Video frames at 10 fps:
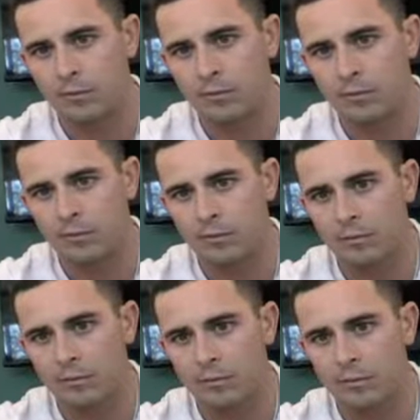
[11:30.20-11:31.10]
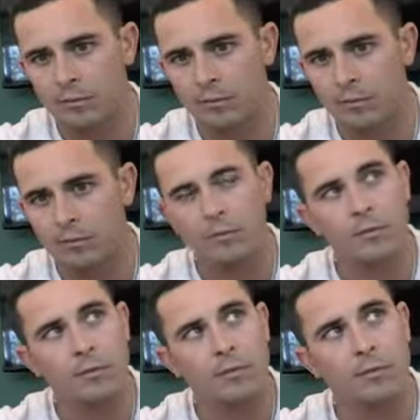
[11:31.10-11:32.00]

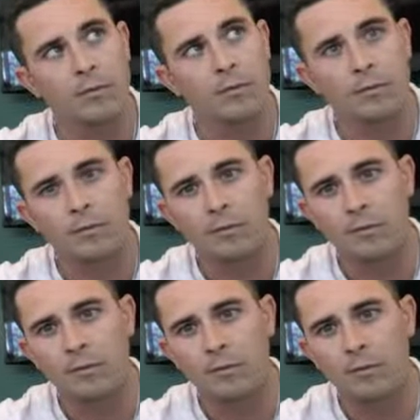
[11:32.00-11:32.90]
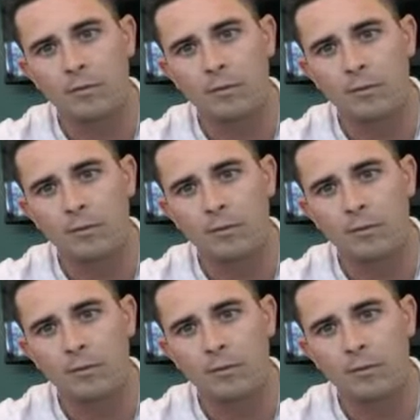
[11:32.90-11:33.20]
(silent)